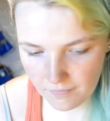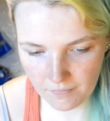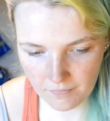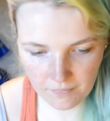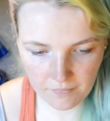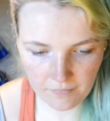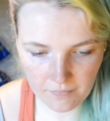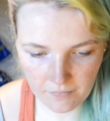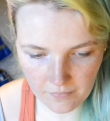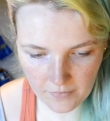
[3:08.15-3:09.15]

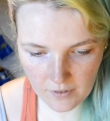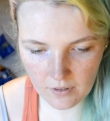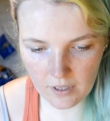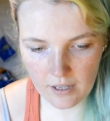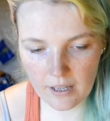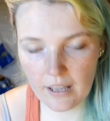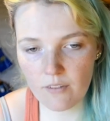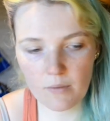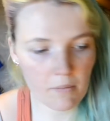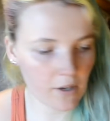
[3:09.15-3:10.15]
Okay, I
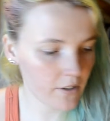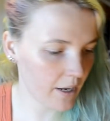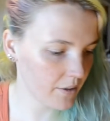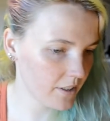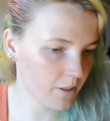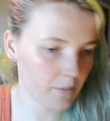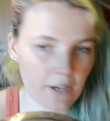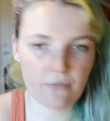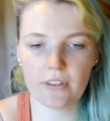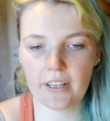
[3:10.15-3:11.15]
have my mirror down here, but
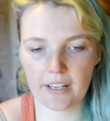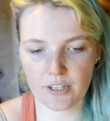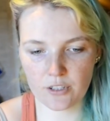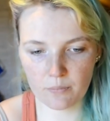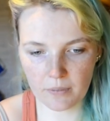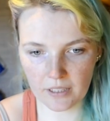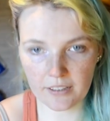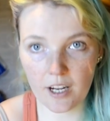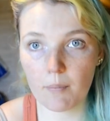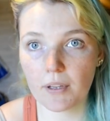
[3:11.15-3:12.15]
I feel like I should build
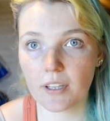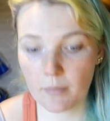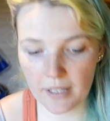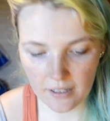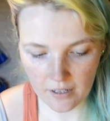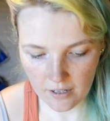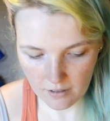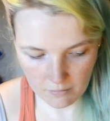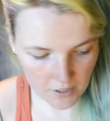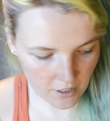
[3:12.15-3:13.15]
it up a little bit.
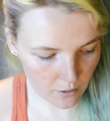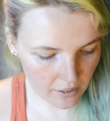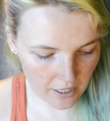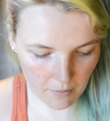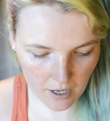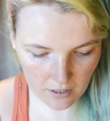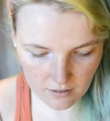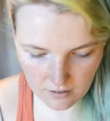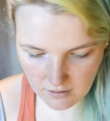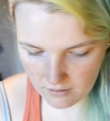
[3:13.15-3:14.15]
I'm going to go get a box.